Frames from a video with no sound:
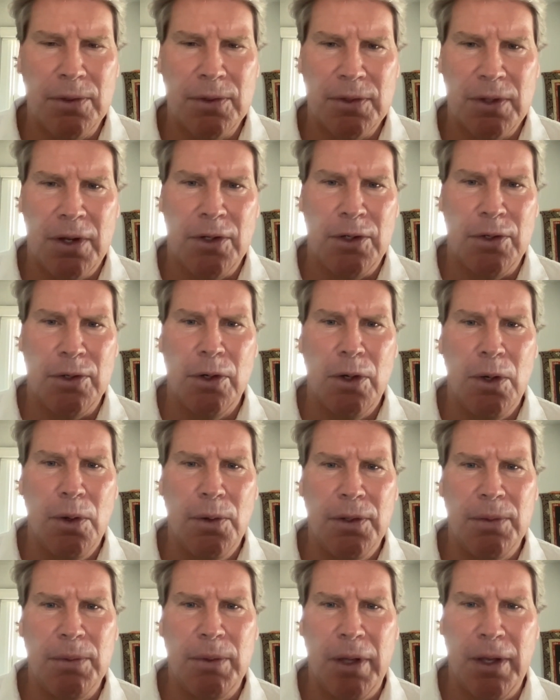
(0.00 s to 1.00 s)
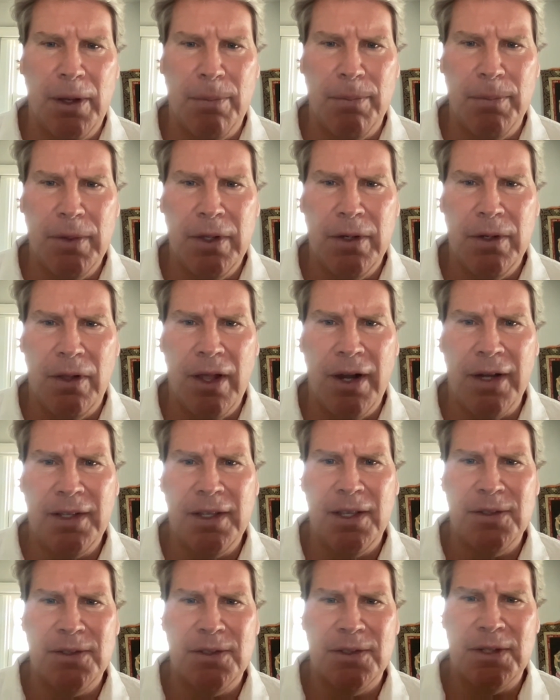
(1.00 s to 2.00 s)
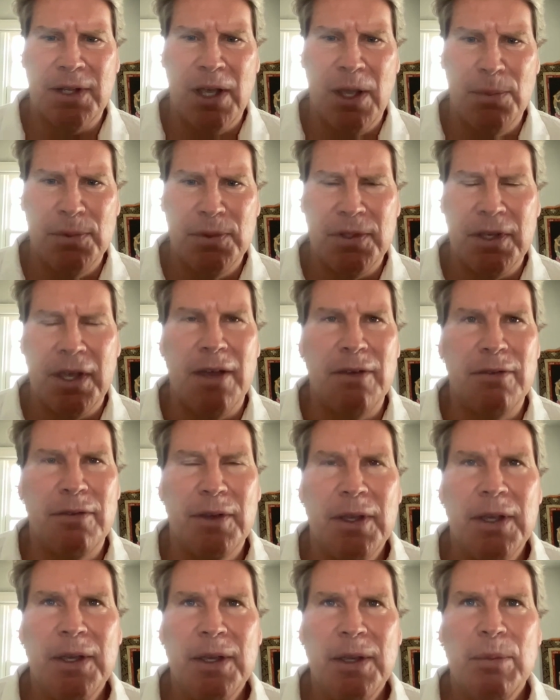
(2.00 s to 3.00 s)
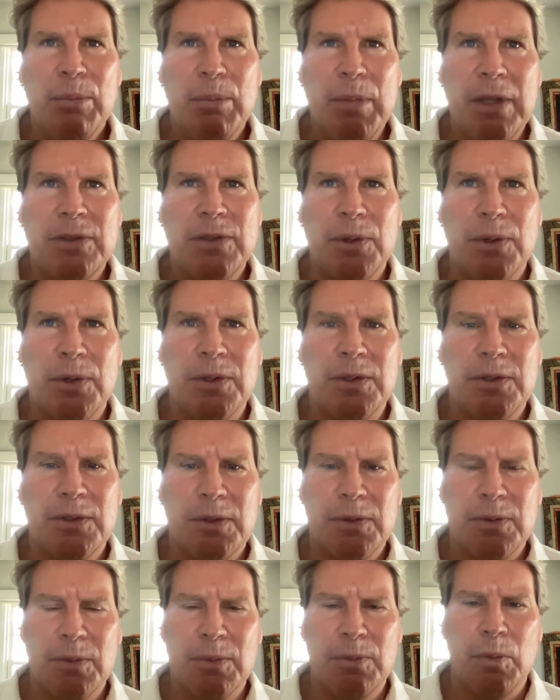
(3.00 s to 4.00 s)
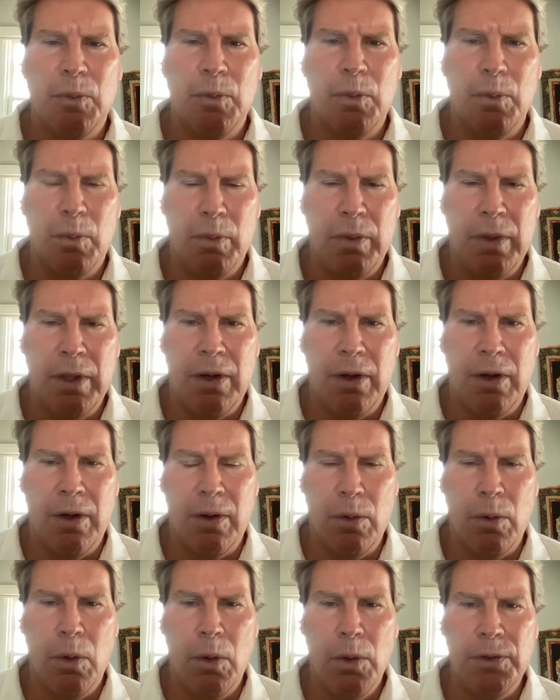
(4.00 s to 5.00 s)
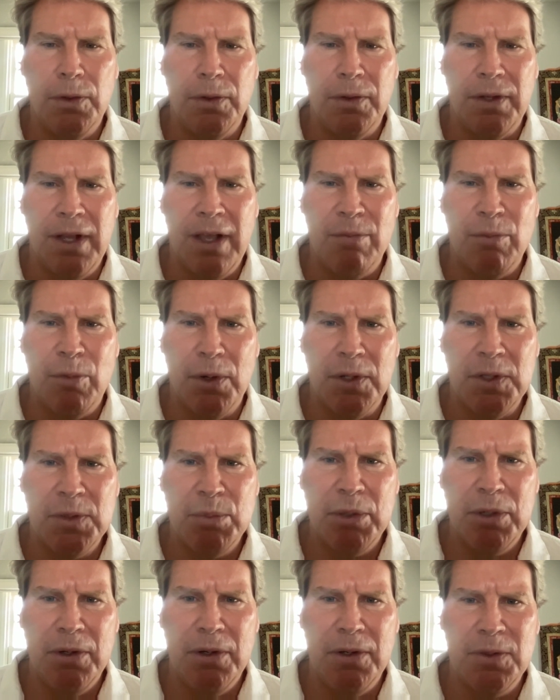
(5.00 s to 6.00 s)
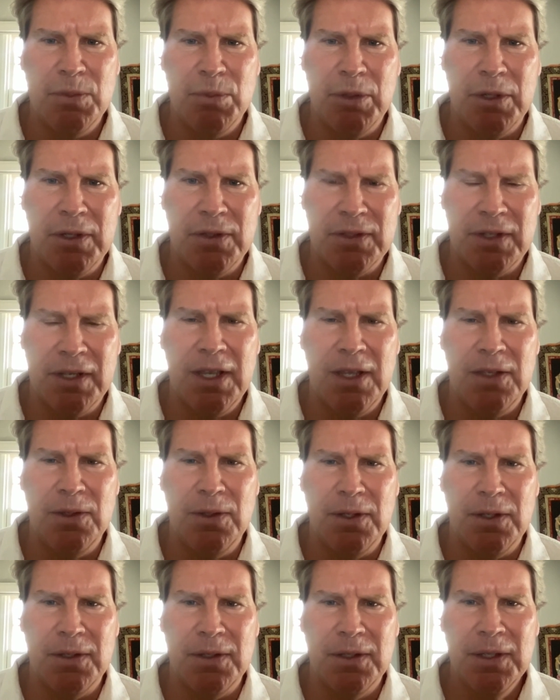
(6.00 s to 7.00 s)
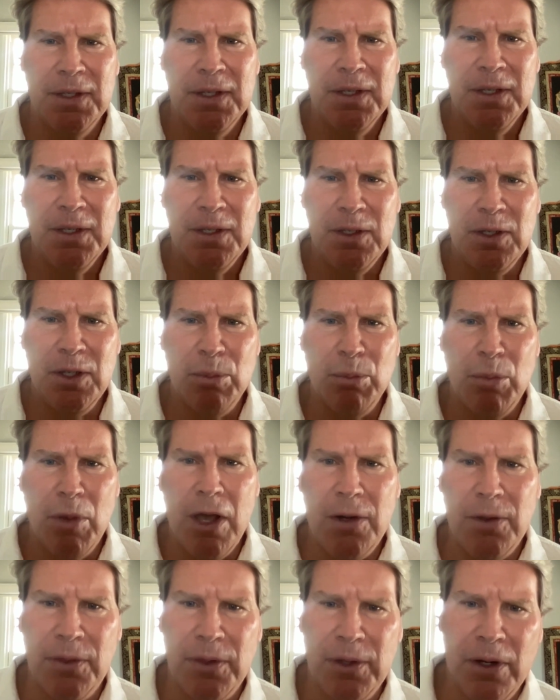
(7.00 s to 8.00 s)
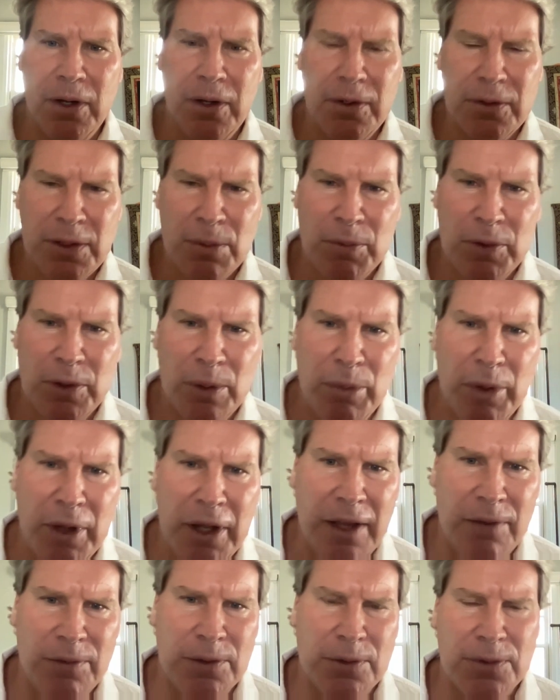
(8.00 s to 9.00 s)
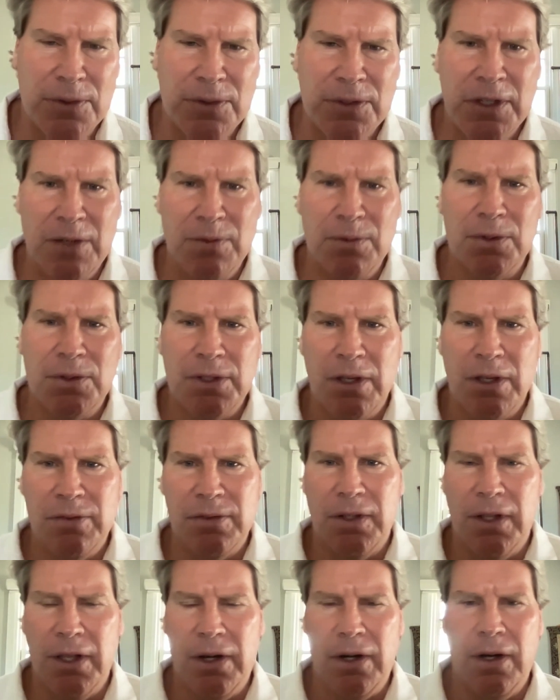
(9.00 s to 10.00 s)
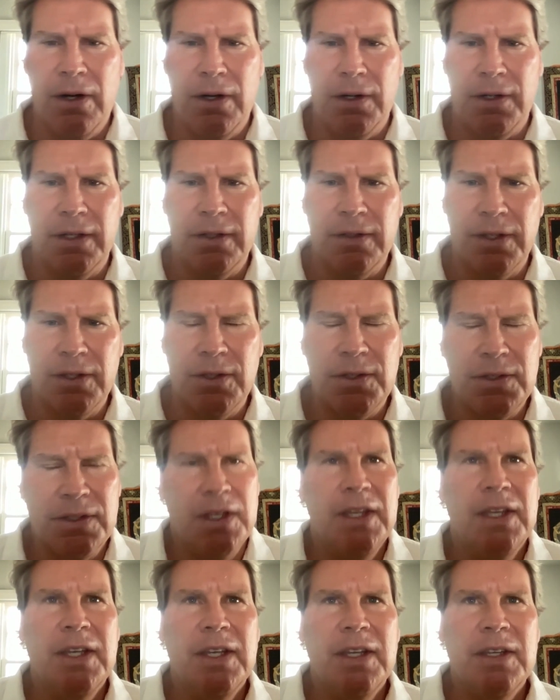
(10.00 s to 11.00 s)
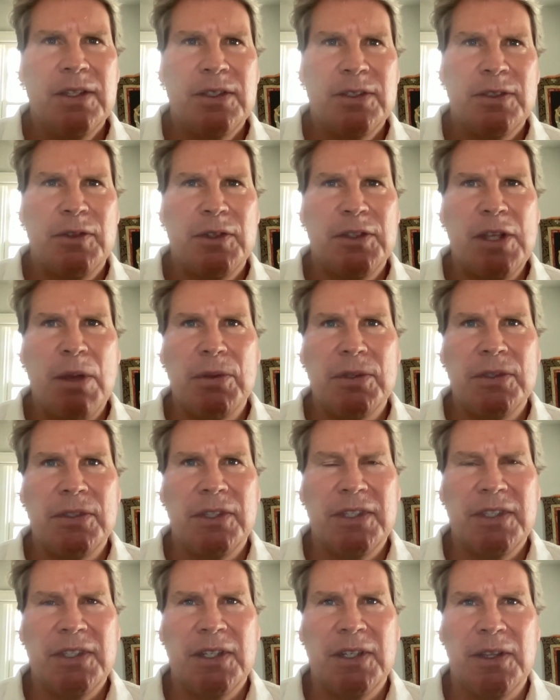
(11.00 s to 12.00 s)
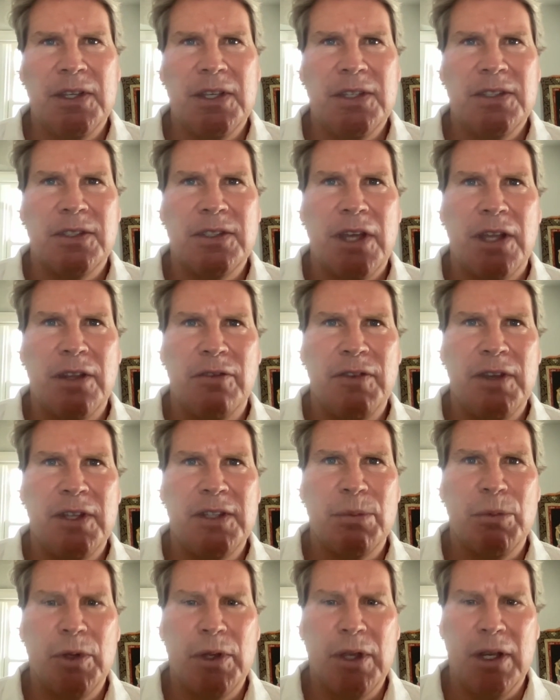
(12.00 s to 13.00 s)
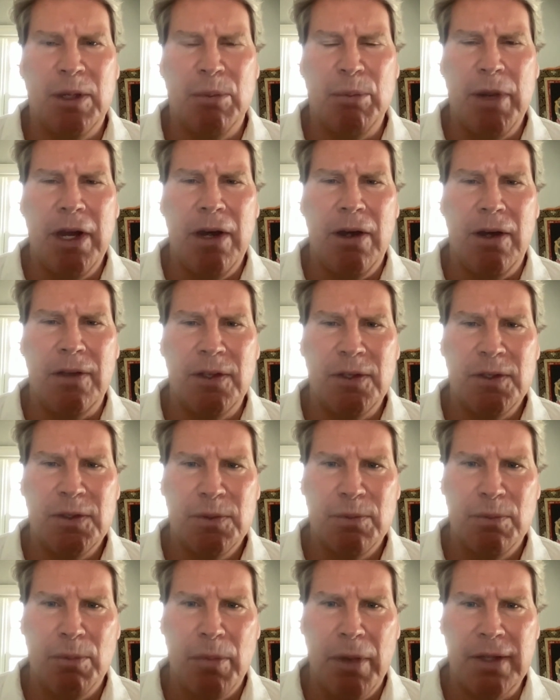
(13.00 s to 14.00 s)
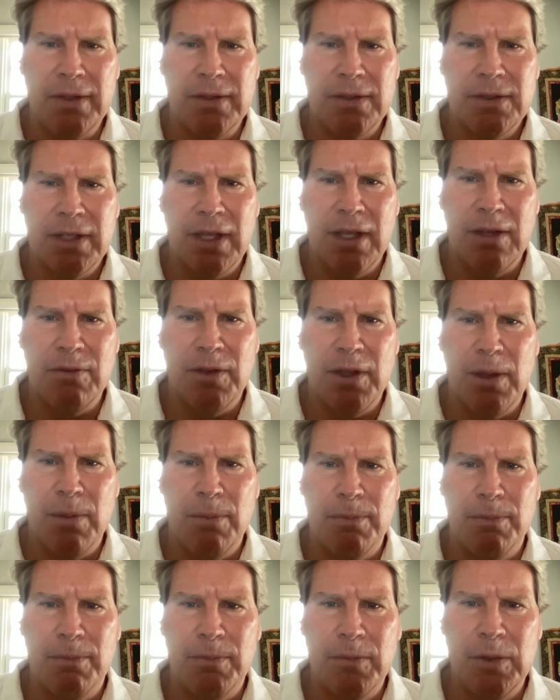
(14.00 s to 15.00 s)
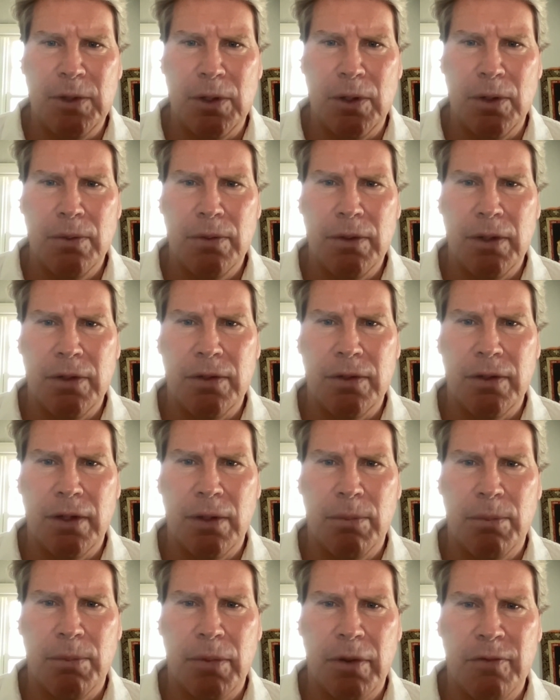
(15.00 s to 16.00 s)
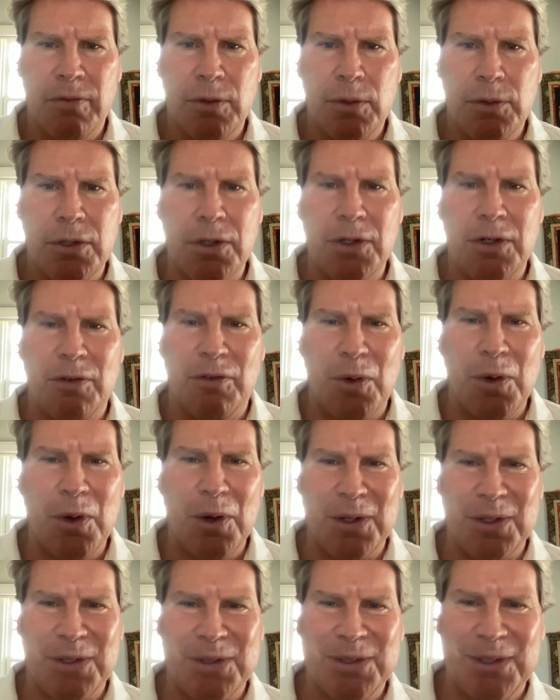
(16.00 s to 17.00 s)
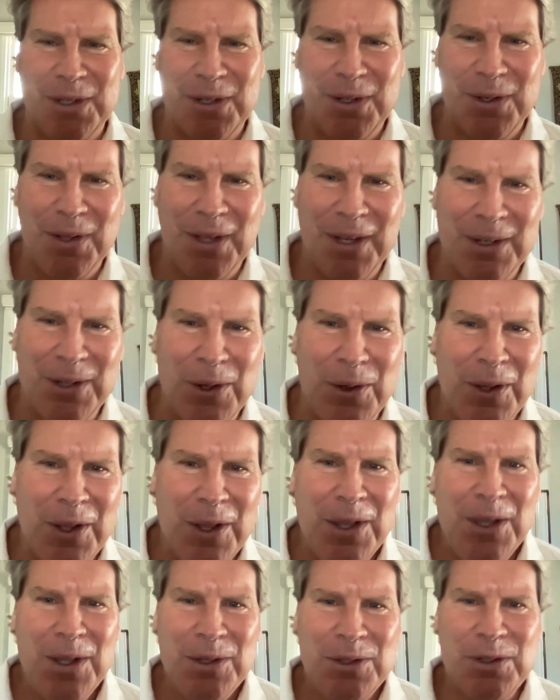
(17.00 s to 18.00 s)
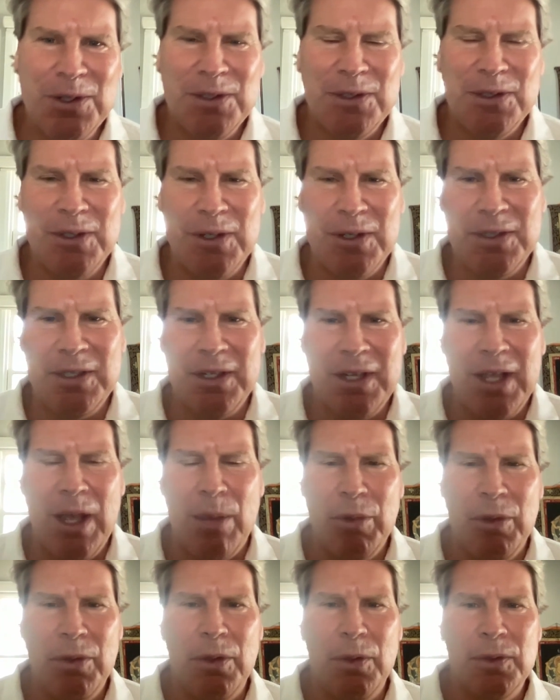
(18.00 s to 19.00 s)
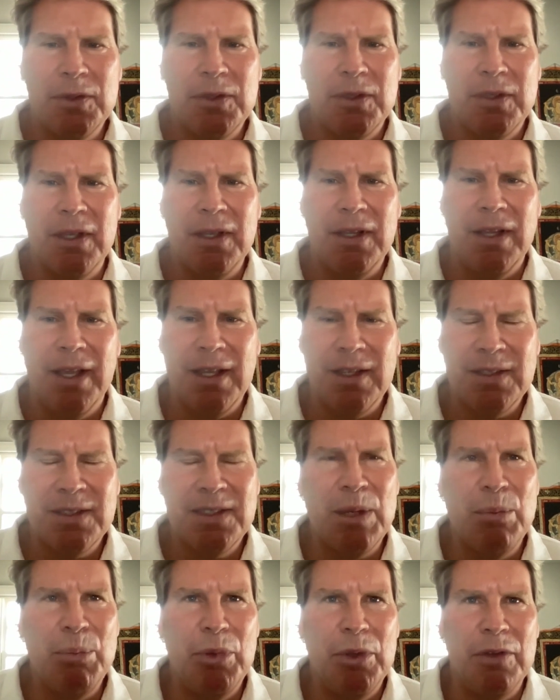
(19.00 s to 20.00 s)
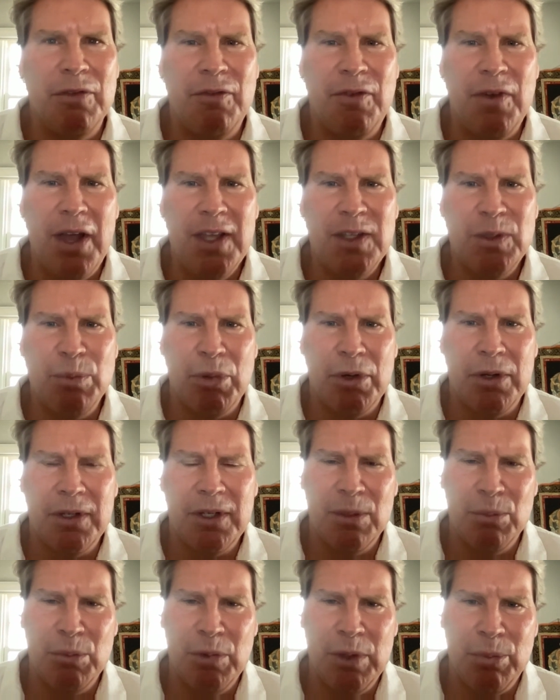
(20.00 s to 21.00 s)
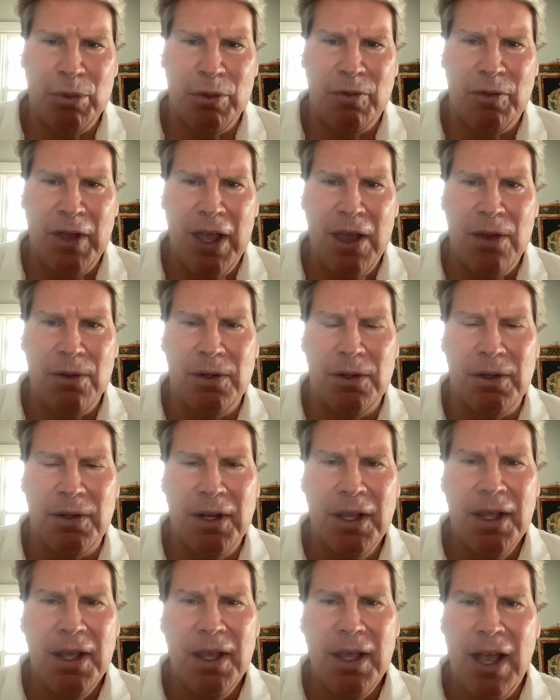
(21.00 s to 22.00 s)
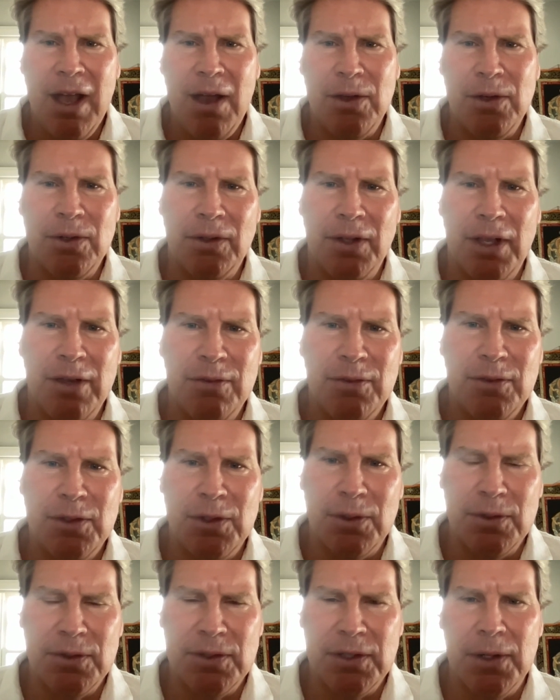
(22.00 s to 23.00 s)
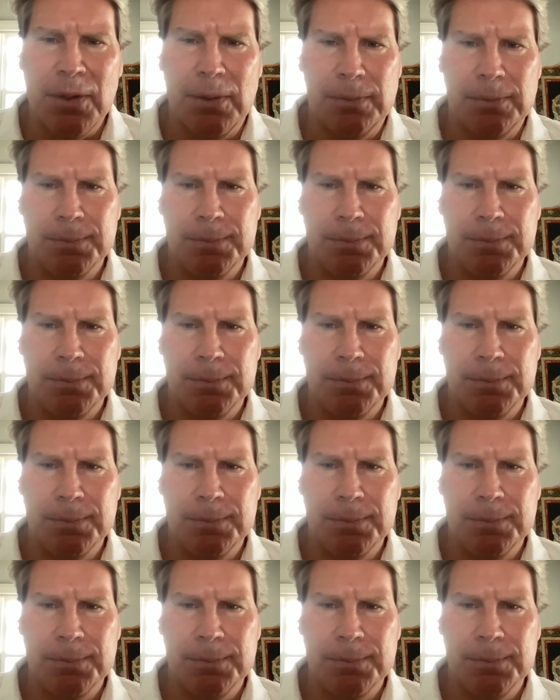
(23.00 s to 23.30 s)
on your own. In a lot of cases, it helps to have mentors that are older and that have more experience, because again, you can model some of their behaviors and save yourself a lot of heartache. Like, just so for someone listening to this that's on the fence about getting married, this might save them, a future divorce. Like, no, just a couple of those. Like, it's simple advice, but it can be profound in how your life turns out.